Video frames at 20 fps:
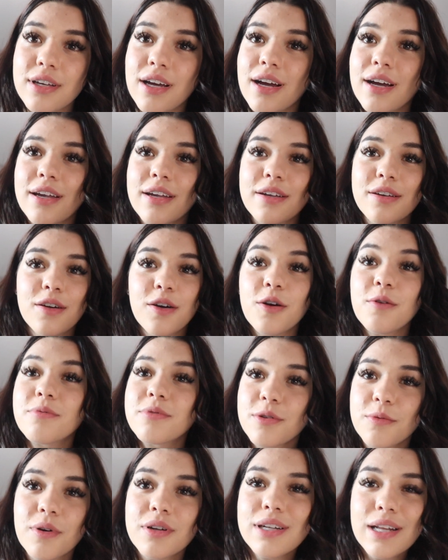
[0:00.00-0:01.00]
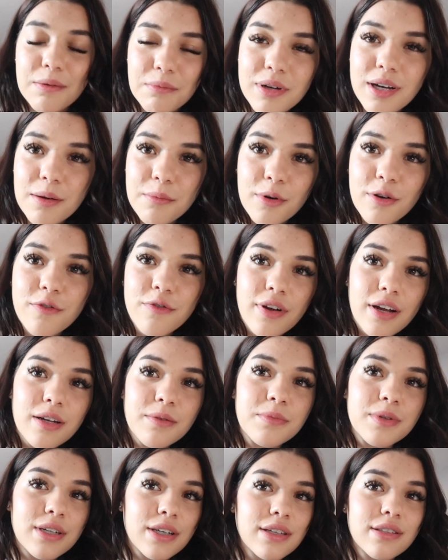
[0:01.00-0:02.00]
I hope to one day become her
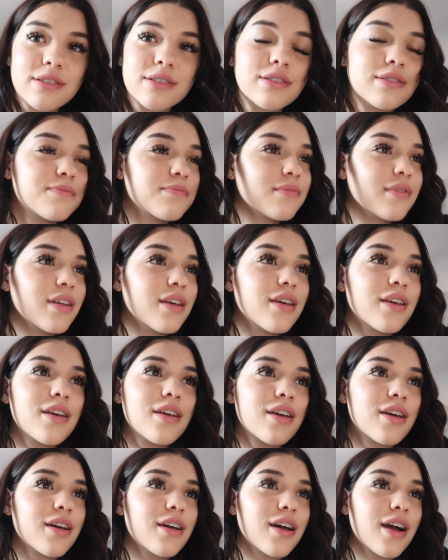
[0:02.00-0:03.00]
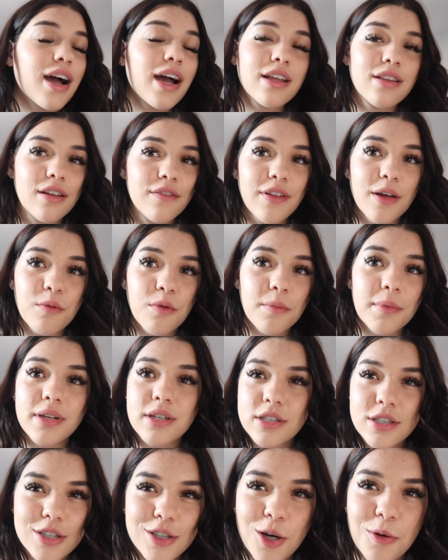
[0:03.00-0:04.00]
friend because I love that
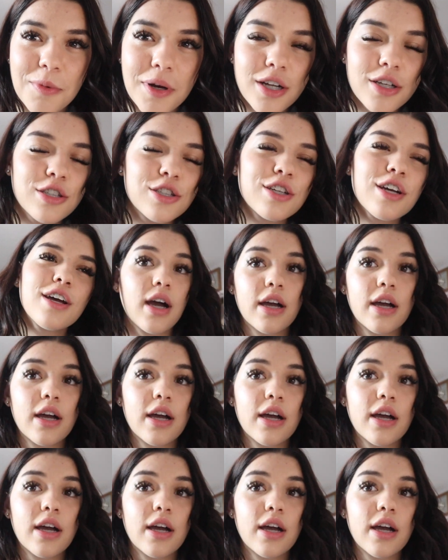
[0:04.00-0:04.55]
woman so much.